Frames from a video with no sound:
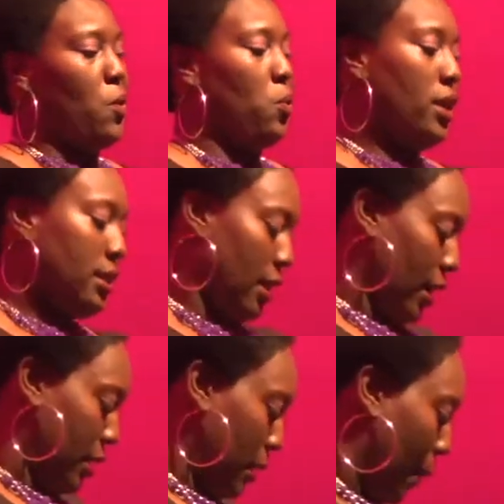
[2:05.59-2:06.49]
One
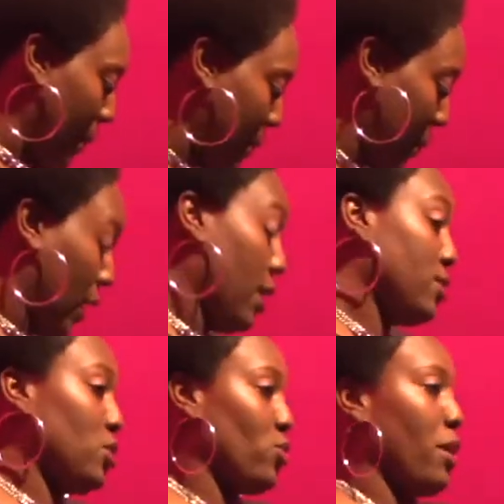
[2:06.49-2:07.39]
night, my
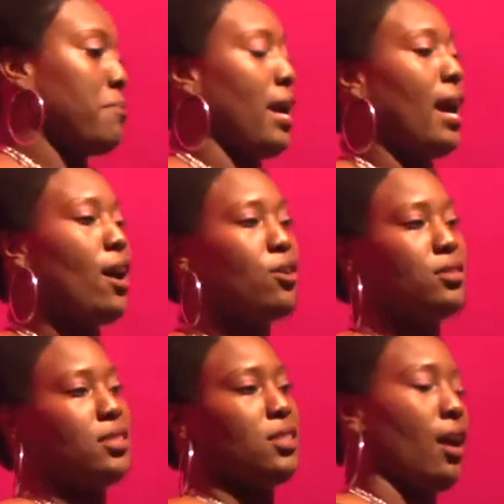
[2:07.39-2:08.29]
cousins were at my
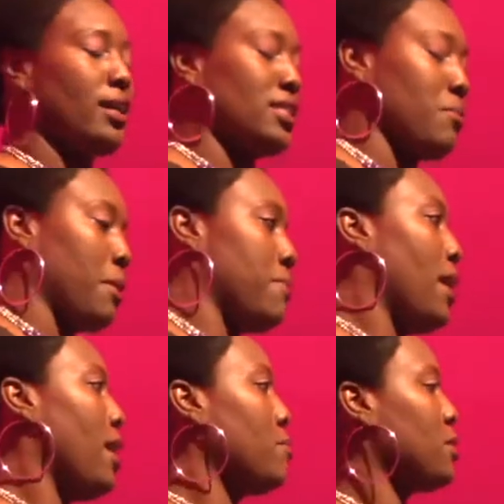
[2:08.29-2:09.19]
house, talking to my
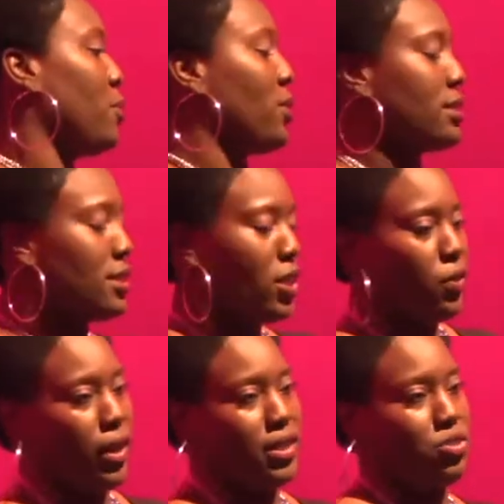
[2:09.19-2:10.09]
mom, smoking
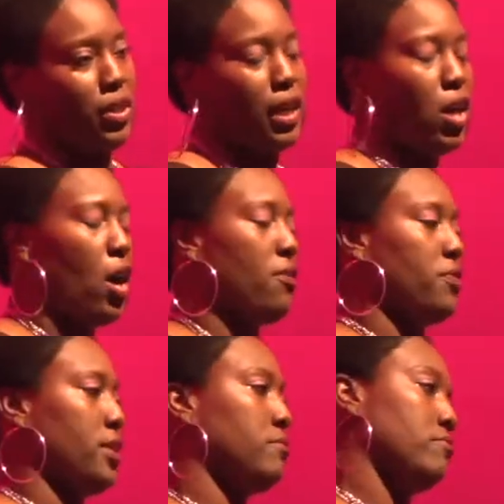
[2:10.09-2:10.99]
cigarettes, drinking
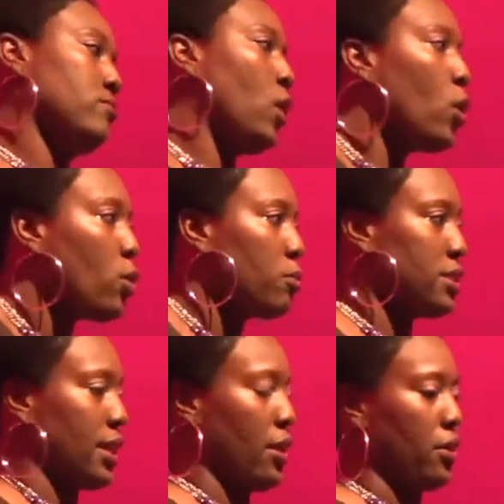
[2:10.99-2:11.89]
coffee, a normal
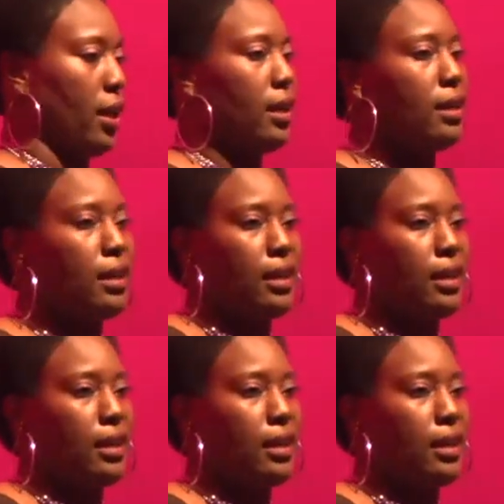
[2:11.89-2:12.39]
Saturday.